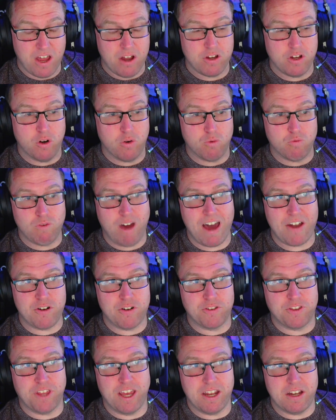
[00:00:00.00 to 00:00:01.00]
you know, rather
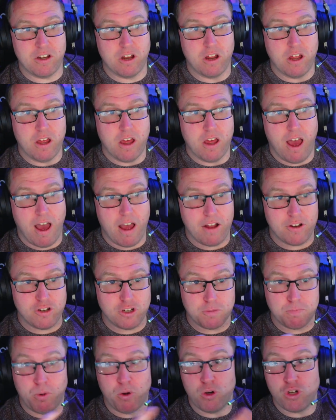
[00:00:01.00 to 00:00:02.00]
than
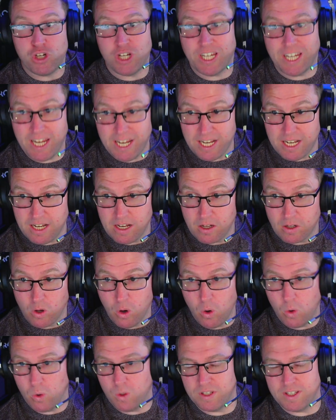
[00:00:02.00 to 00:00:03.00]
just pushing in
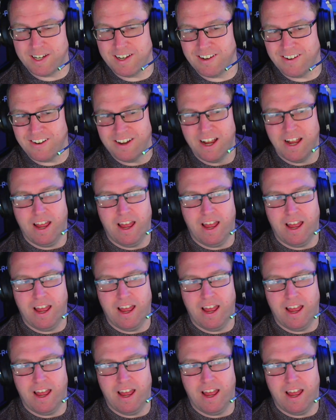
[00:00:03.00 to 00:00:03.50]
cold air,